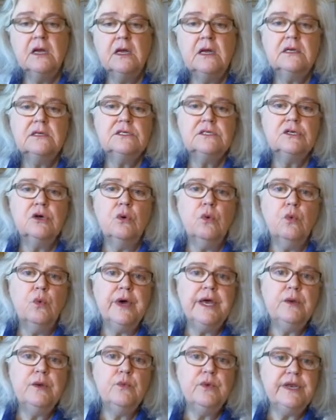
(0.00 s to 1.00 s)
So
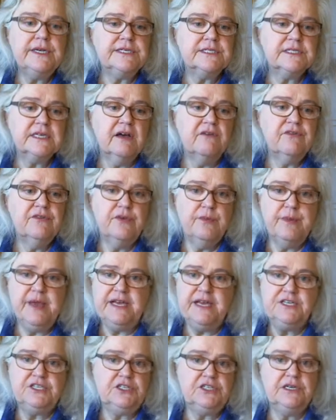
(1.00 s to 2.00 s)
when we discover the
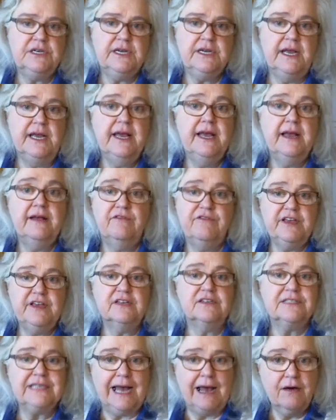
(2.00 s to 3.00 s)
patient
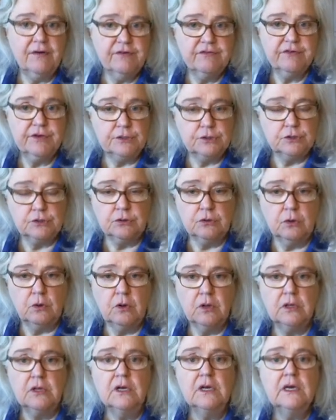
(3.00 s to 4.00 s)
feels out of control,
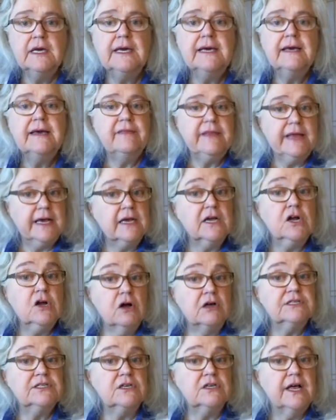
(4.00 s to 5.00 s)
that can
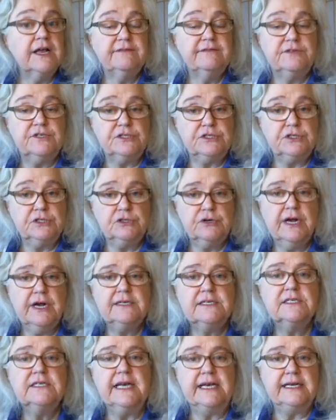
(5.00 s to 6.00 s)
cause a lot of
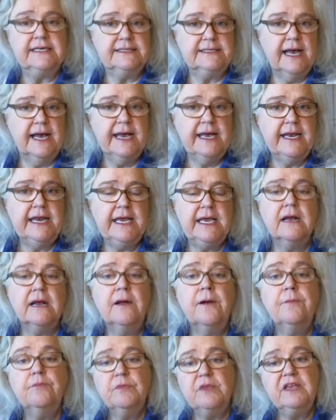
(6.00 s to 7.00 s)
distress, anxiety,
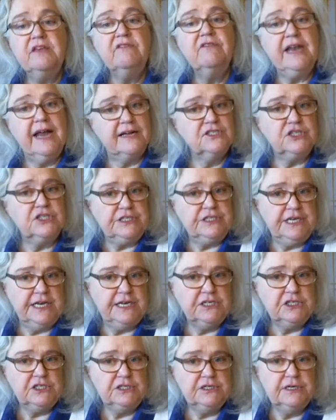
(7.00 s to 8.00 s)
even
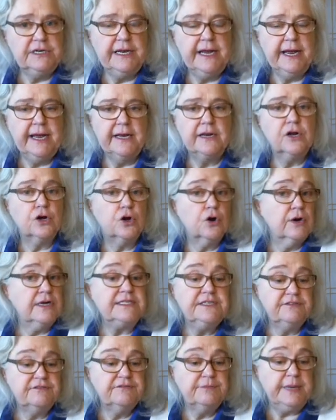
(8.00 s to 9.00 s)
agitation and
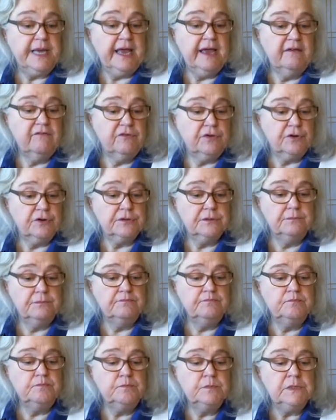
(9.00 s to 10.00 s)
aggressive behavior.
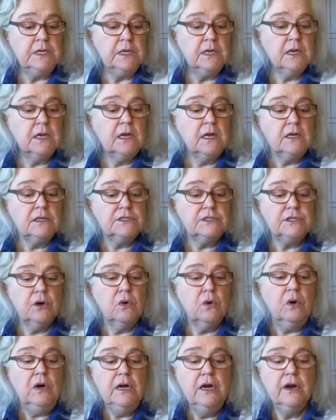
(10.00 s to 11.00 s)

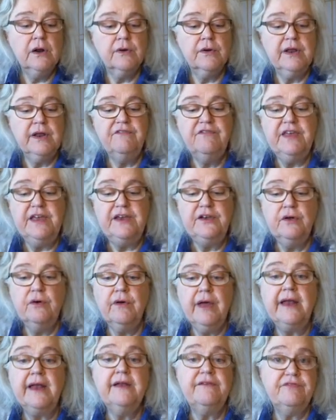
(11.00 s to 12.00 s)
So if they
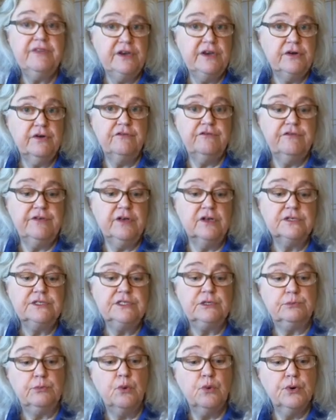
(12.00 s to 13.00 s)
don't feel
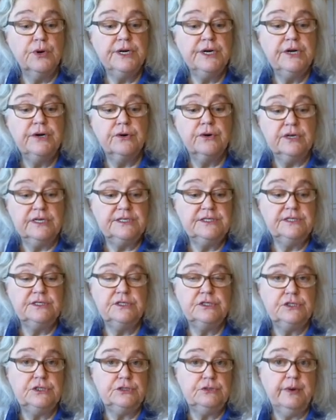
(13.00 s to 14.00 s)
supported or listened
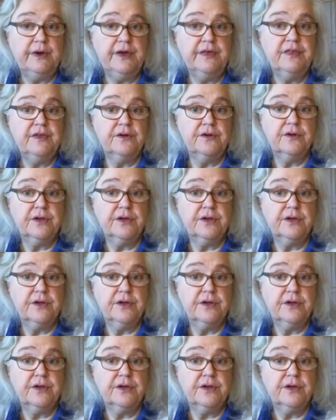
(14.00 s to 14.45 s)
to by their